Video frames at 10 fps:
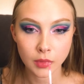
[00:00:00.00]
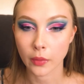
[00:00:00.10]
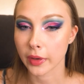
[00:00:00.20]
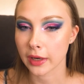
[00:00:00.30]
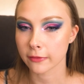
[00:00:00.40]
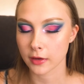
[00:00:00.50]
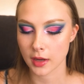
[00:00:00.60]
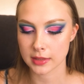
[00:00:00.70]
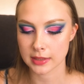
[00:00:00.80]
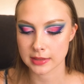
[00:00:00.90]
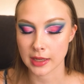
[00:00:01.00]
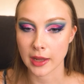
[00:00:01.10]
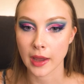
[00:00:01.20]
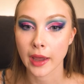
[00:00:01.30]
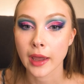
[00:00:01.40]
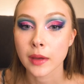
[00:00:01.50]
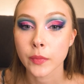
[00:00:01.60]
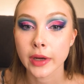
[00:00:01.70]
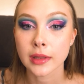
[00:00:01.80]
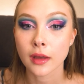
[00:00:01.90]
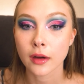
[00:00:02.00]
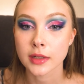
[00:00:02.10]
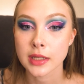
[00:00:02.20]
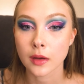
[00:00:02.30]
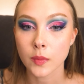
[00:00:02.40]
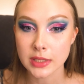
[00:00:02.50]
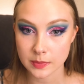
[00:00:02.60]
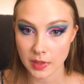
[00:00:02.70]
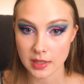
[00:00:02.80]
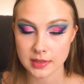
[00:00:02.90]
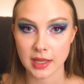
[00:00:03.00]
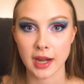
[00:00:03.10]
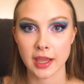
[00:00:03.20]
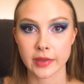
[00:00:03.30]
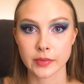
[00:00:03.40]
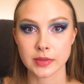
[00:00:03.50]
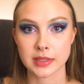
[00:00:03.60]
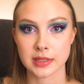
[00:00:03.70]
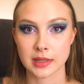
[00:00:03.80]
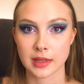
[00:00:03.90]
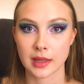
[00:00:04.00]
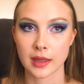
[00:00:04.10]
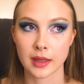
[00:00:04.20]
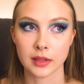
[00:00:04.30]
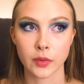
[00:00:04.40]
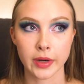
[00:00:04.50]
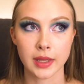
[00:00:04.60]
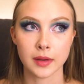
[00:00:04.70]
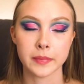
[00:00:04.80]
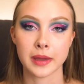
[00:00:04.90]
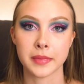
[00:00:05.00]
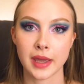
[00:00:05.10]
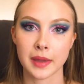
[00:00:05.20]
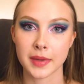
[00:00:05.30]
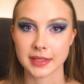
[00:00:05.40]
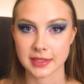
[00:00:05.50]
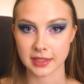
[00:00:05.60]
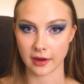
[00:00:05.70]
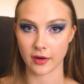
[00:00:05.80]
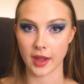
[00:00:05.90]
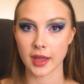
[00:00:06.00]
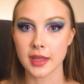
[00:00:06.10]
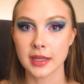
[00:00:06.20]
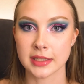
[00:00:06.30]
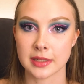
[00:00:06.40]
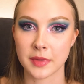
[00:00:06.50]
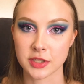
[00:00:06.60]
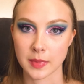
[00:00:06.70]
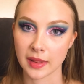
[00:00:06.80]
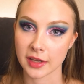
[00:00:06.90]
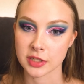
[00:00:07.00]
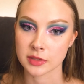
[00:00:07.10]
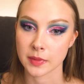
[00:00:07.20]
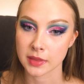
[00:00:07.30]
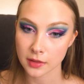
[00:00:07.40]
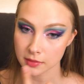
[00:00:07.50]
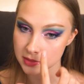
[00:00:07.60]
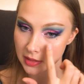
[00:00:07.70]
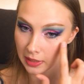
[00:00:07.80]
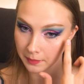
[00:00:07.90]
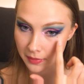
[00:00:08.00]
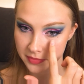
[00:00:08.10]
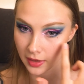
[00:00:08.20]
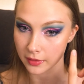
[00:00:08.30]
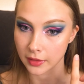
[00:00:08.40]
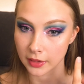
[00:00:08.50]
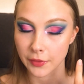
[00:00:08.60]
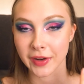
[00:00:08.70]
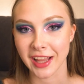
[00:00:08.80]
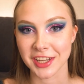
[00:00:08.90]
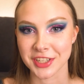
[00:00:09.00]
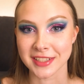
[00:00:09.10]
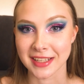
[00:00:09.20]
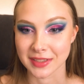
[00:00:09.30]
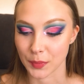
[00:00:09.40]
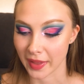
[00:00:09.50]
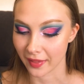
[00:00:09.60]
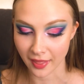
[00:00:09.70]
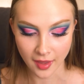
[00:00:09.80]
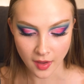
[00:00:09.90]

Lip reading: Oh, and I forgot to say I'm wearing the Ardell Wispies, and I used the L'Oreal Bambi Eye Mascara to mesh my lashes with those, and then I popped that on the lower lashes as well.